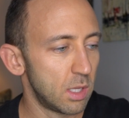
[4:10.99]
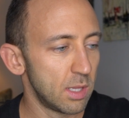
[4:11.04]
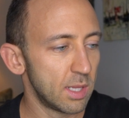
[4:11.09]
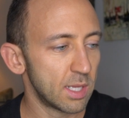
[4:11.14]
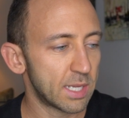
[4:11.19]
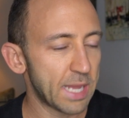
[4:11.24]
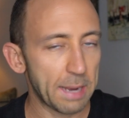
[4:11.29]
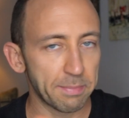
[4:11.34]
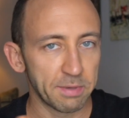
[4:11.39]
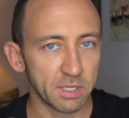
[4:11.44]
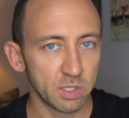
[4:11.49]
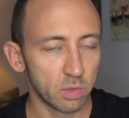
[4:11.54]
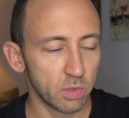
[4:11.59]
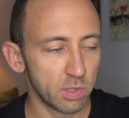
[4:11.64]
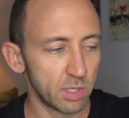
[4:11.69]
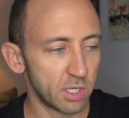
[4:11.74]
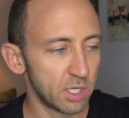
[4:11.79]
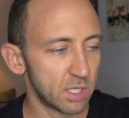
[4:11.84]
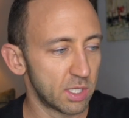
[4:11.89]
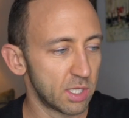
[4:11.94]
The cabinets were
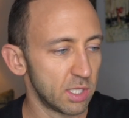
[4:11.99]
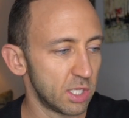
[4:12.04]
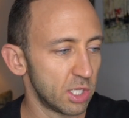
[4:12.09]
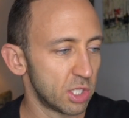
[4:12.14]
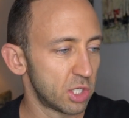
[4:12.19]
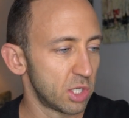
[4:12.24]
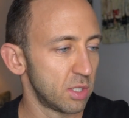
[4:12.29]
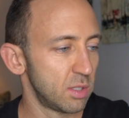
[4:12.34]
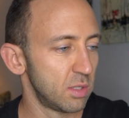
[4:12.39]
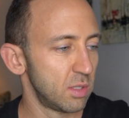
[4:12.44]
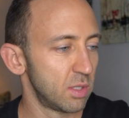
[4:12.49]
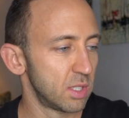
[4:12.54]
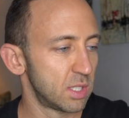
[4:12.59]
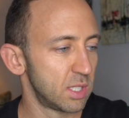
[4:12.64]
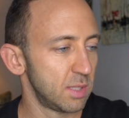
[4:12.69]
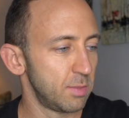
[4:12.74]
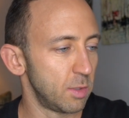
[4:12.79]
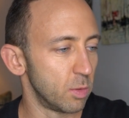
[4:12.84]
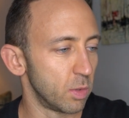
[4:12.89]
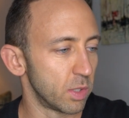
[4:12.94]
in good condition. You can
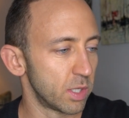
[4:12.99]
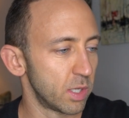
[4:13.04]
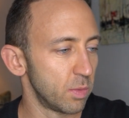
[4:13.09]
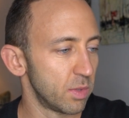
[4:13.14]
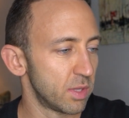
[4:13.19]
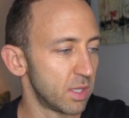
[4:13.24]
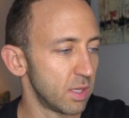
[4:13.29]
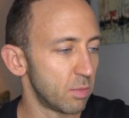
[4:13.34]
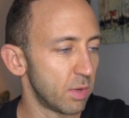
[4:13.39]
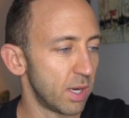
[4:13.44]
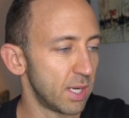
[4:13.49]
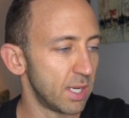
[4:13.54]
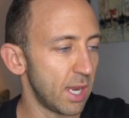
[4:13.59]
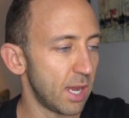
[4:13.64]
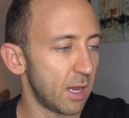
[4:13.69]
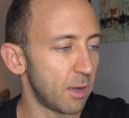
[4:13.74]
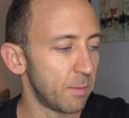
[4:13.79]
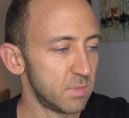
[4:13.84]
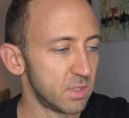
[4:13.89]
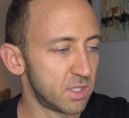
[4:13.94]
see me working with them right now.